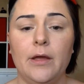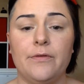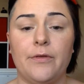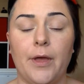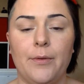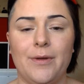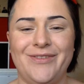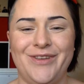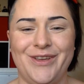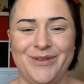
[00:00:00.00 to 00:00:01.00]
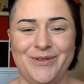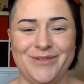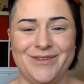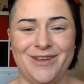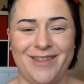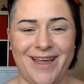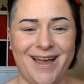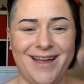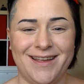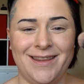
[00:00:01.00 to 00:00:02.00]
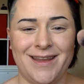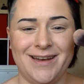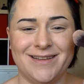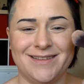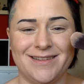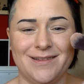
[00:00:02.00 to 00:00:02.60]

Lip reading: so if you do that and then